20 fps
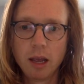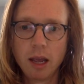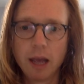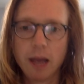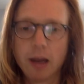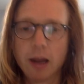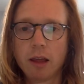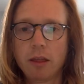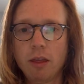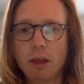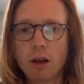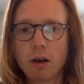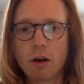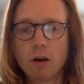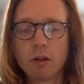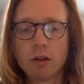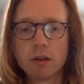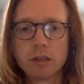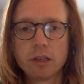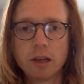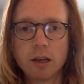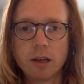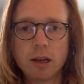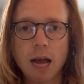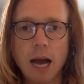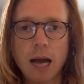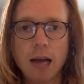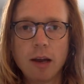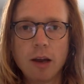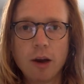and I think all of a sudden
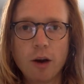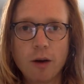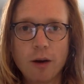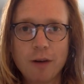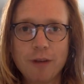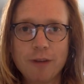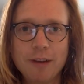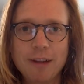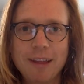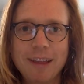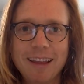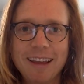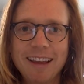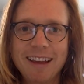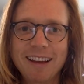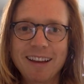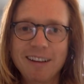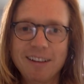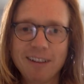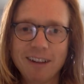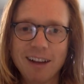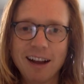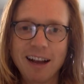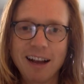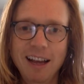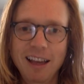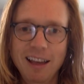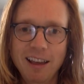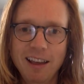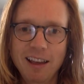I know everything,
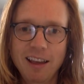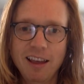right?